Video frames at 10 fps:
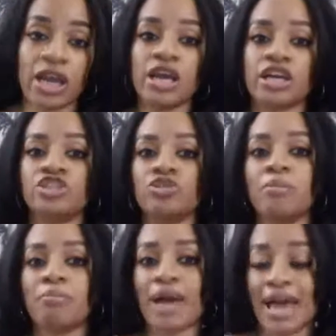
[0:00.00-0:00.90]
Could you
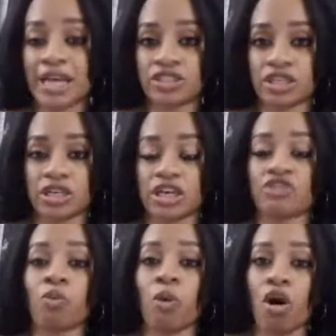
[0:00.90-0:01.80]
imagine if
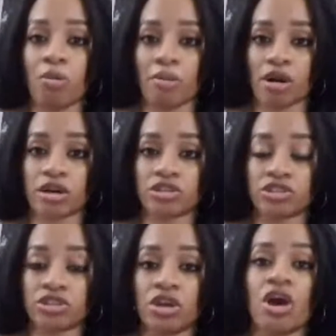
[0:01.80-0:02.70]

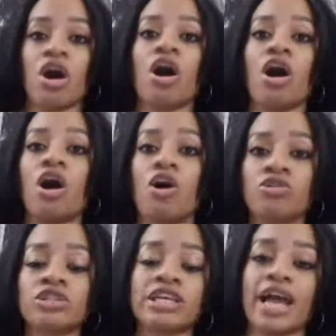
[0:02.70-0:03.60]
Walmart
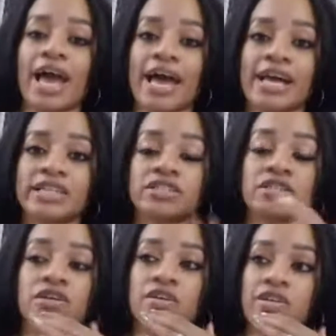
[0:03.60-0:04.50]
only asked
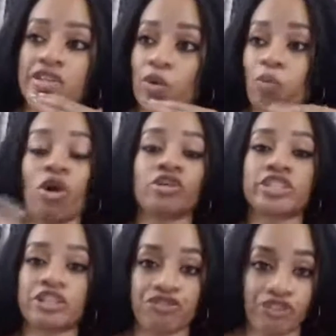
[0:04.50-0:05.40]
the
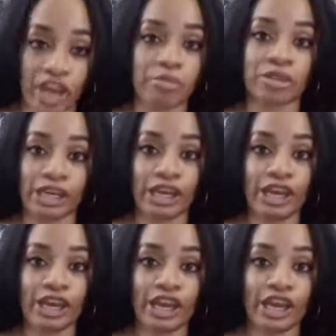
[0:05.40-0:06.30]
Walton family
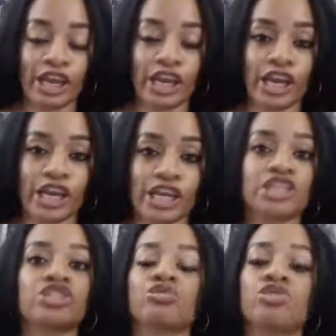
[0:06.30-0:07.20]

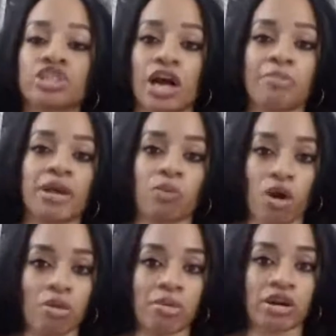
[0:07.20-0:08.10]
to shop at
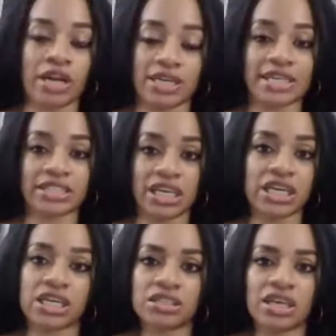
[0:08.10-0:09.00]
Walmart and that's
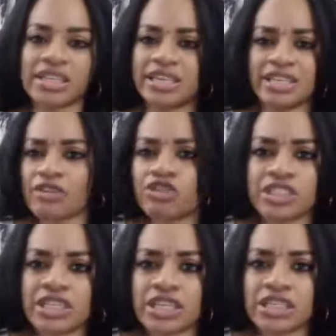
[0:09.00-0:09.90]
it, and they never
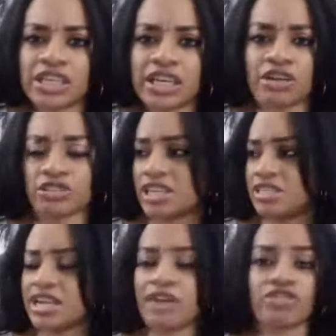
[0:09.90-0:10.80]
did anything else? They
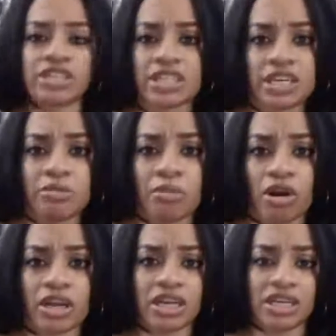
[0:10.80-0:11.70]
never did any
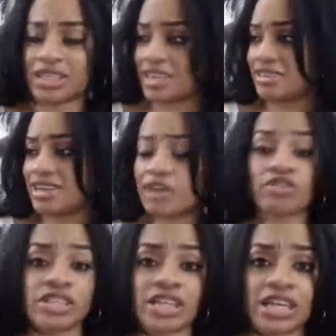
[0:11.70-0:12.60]
marketing. They never
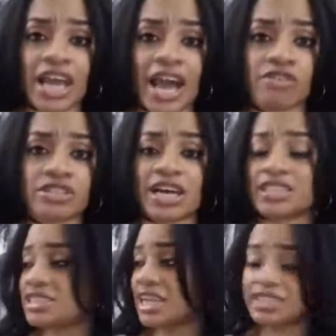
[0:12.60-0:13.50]
did any
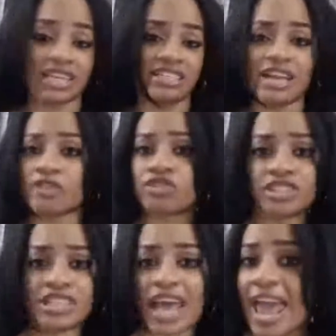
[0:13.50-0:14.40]
advertising. Like, they never
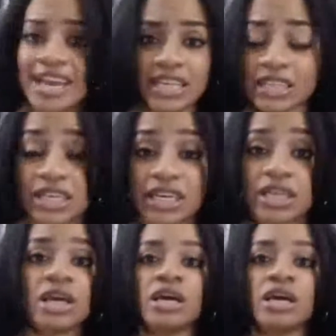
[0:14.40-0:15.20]
did anything.